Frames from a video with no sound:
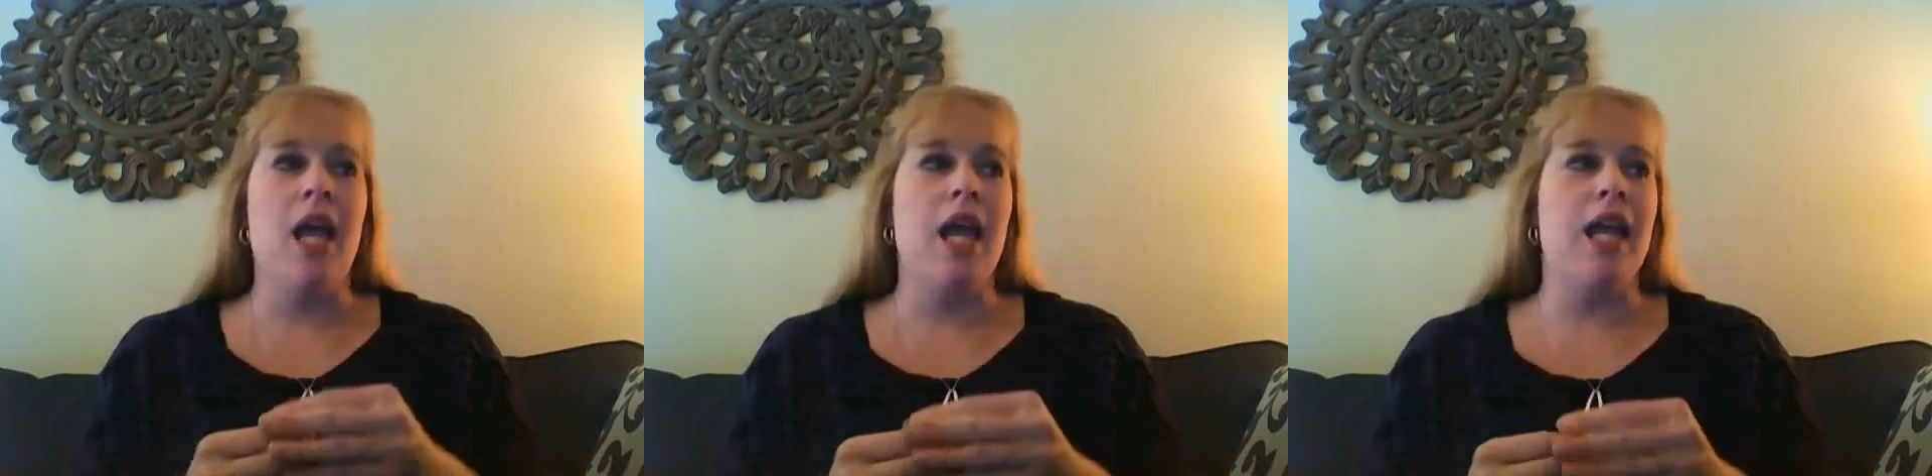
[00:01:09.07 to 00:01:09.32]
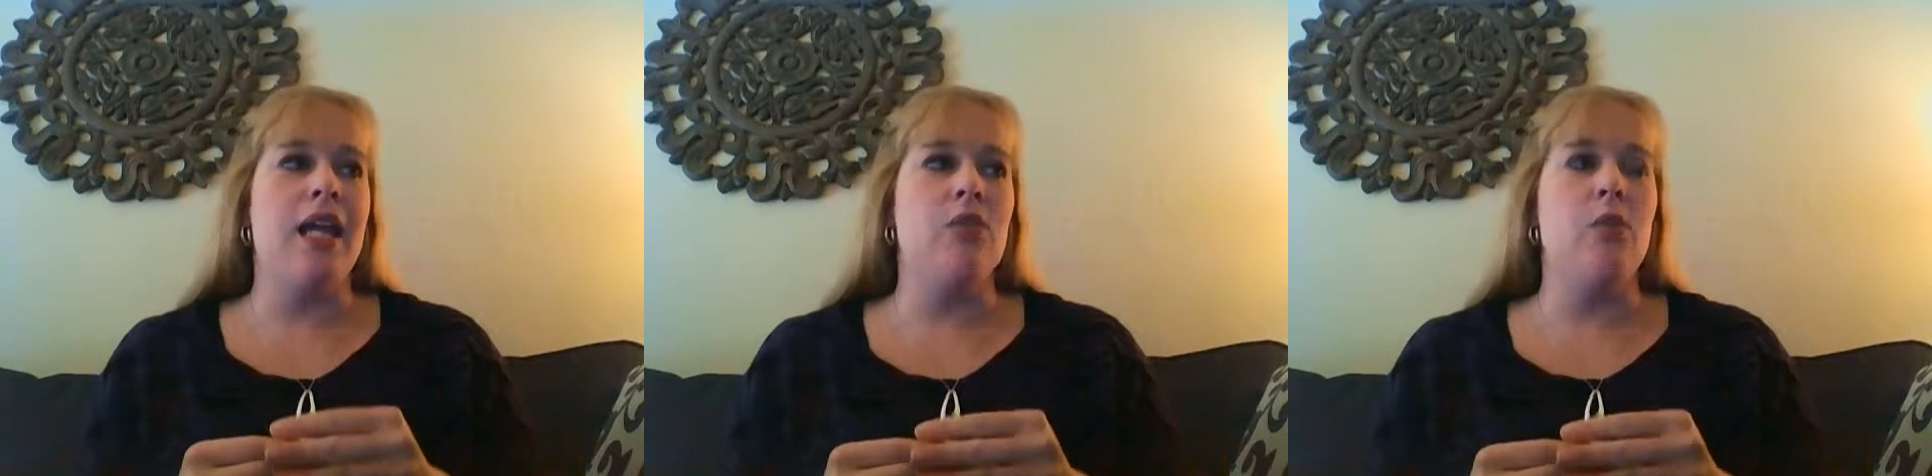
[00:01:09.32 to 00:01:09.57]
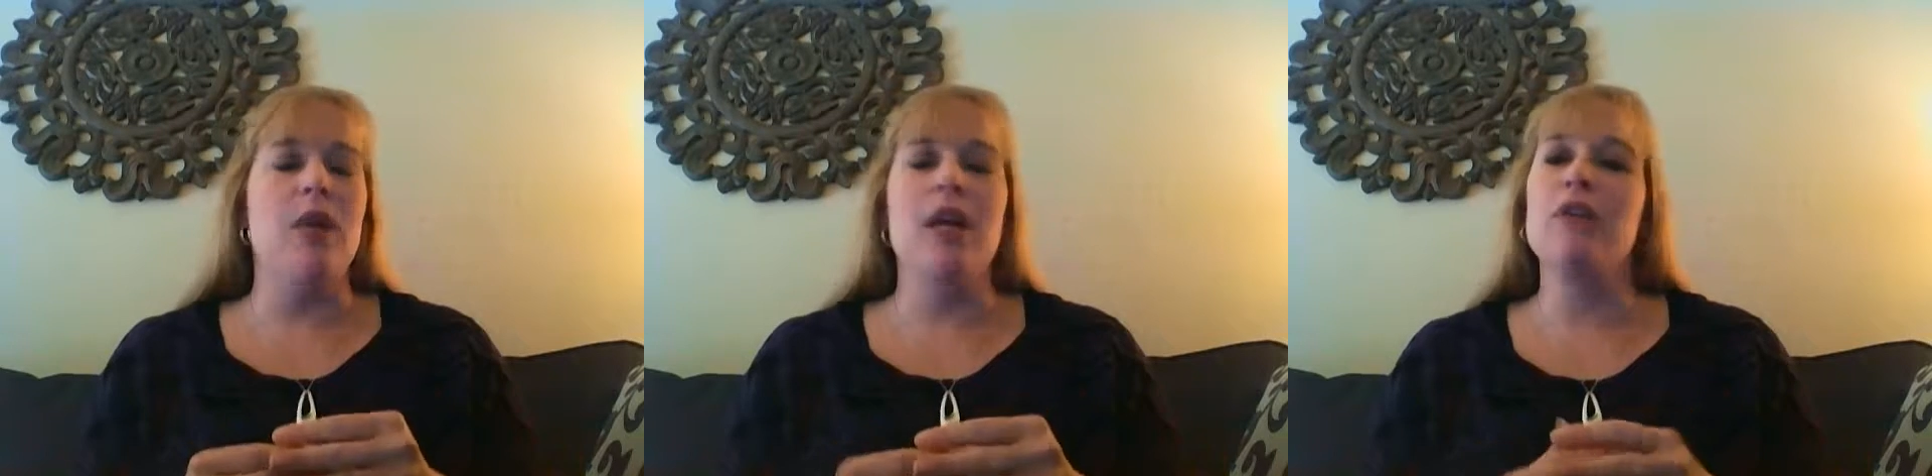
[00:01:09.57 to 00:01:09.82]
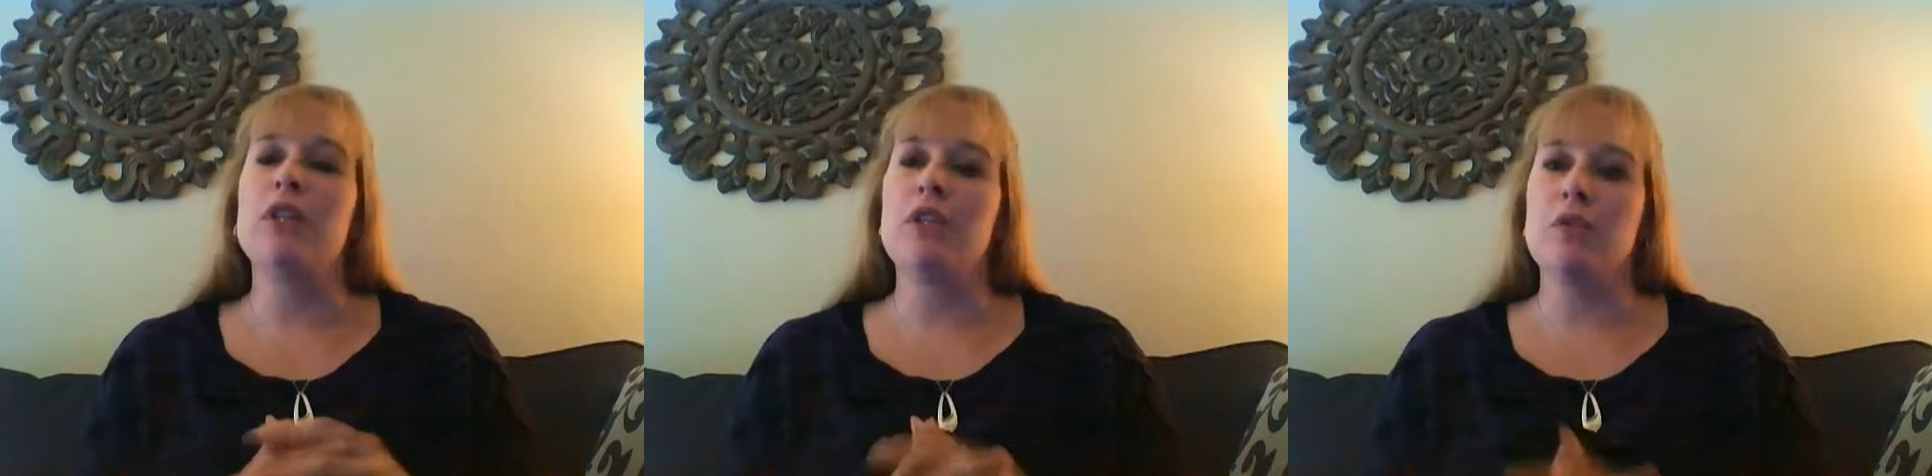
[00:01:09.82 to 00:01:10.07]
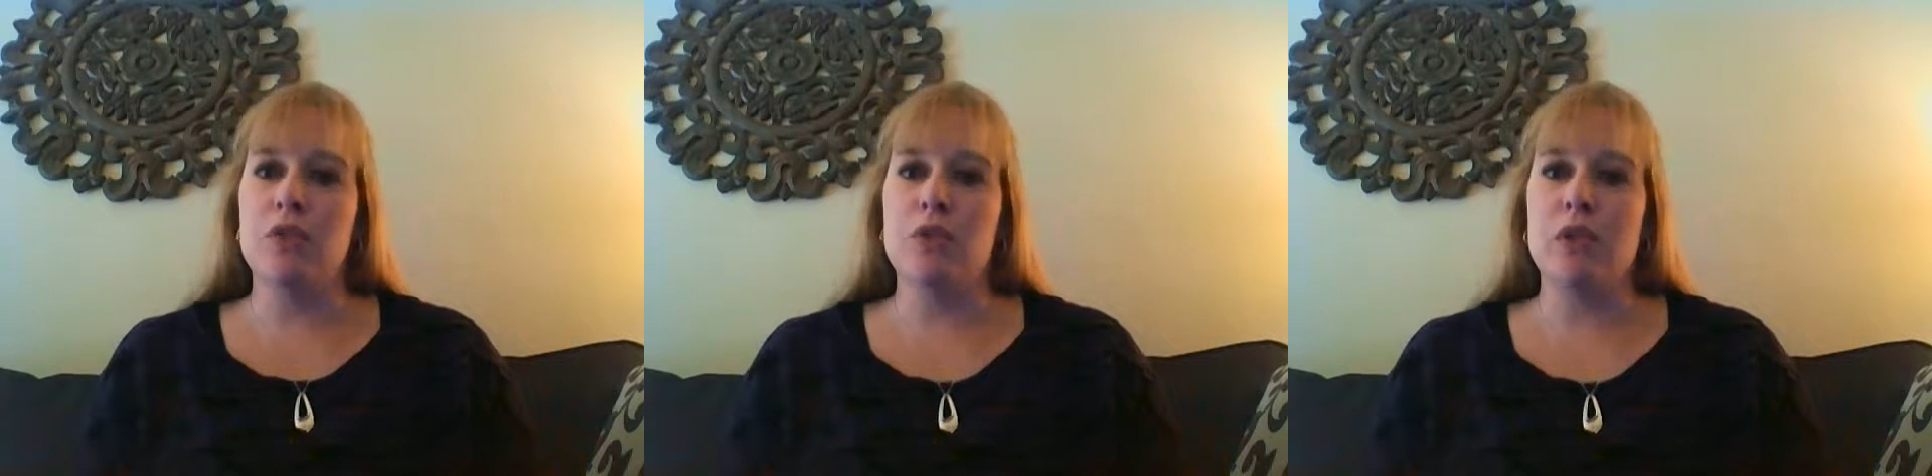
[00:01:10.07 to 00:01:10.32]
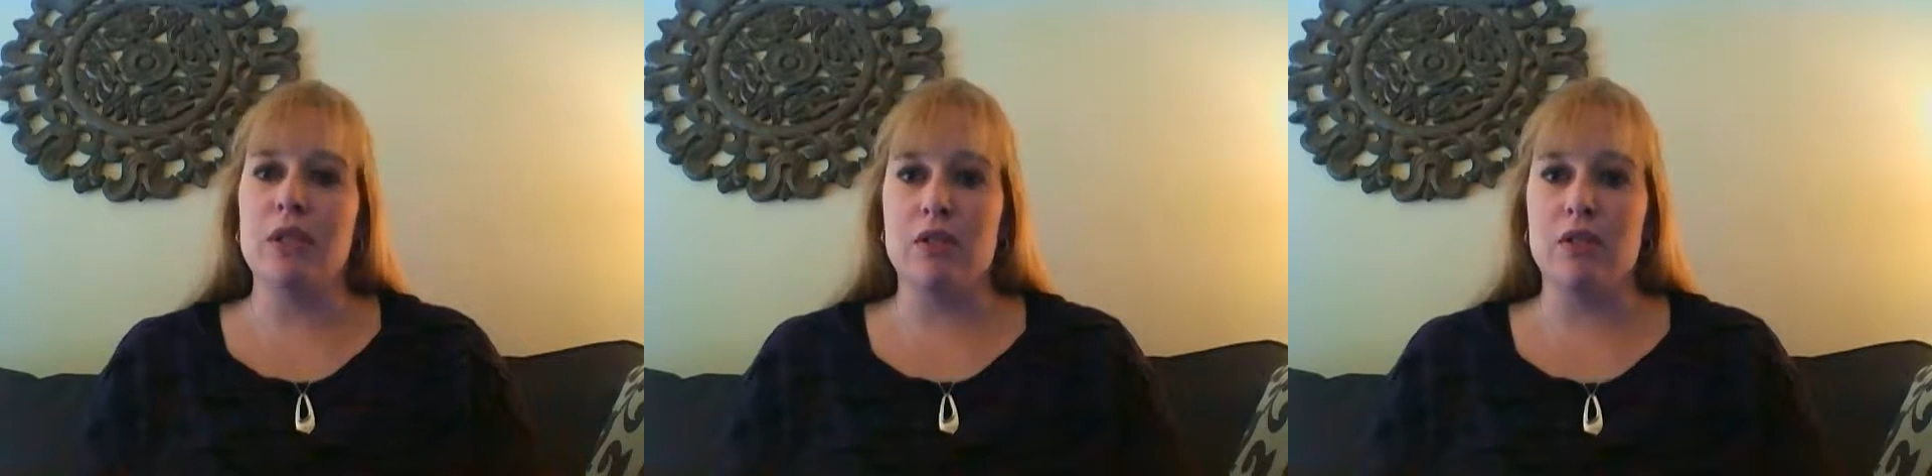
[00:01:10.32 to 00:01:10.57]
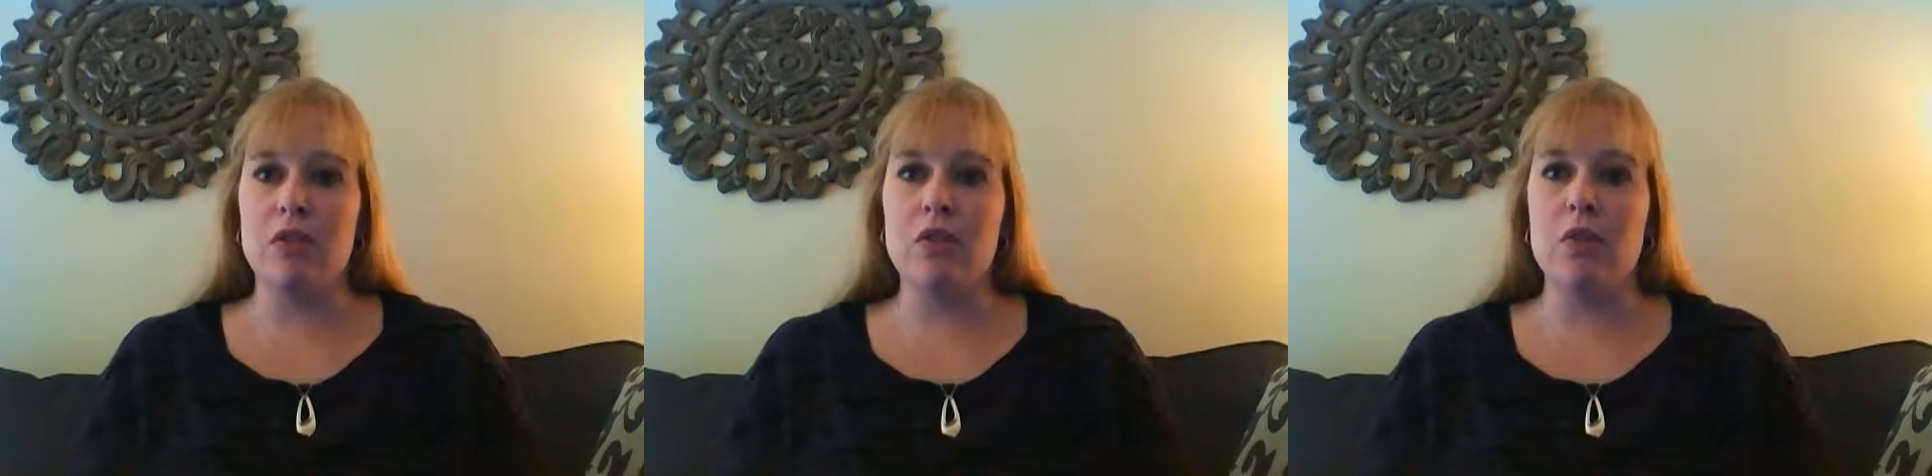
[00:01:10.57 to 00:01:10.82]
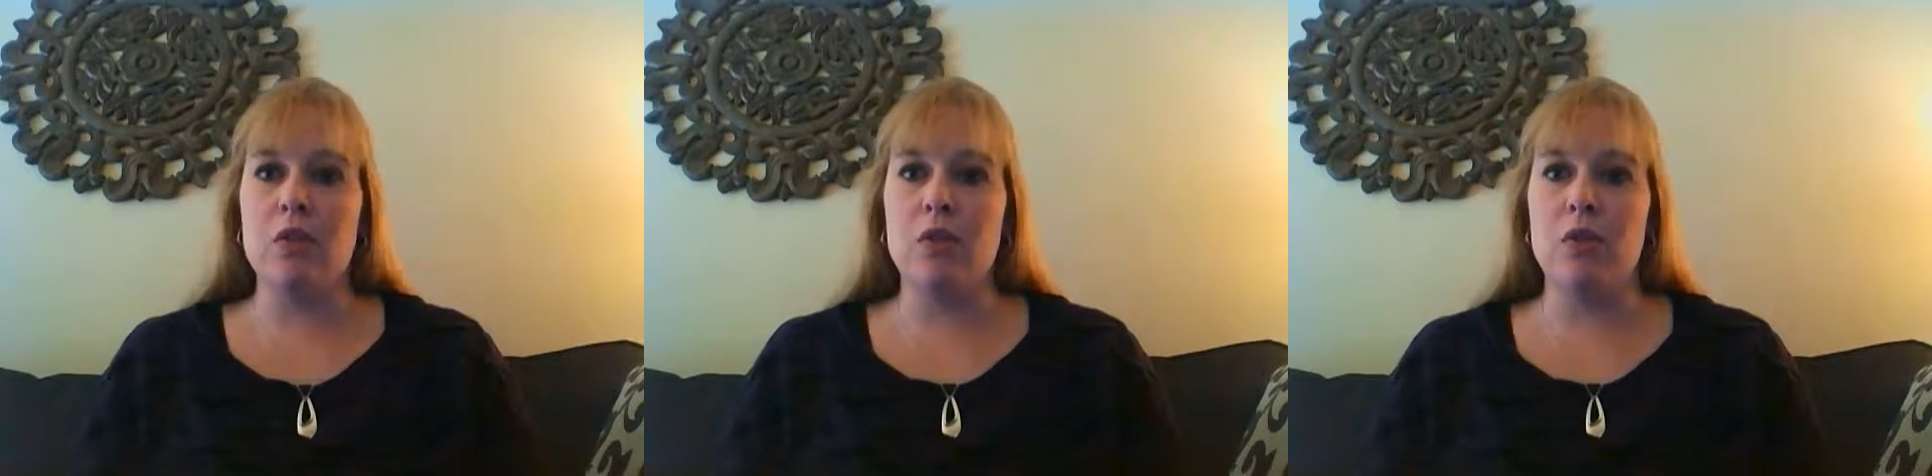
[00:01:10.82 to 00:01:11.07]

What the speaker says: And whenever you do this too,